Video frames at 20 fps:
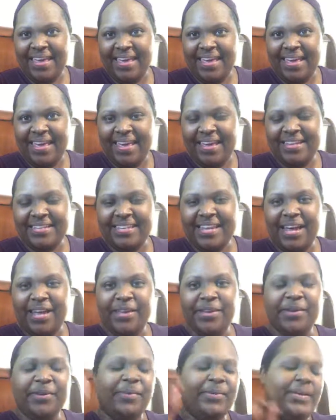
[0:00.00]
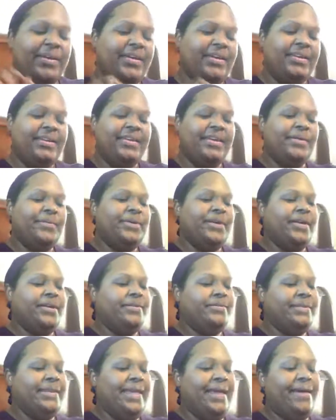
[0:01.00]
Hey, Italian Queen. There we go.
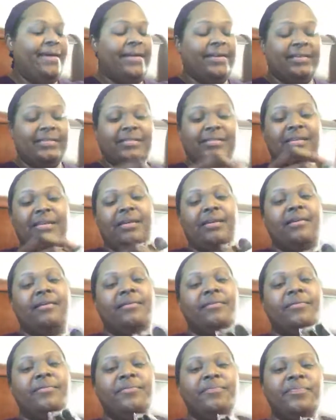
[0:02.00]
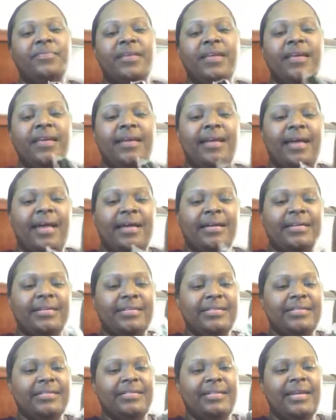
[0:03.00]
Now I can see y'all. I
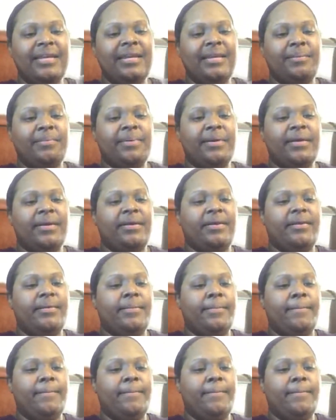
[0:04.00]
couldn't see anybody.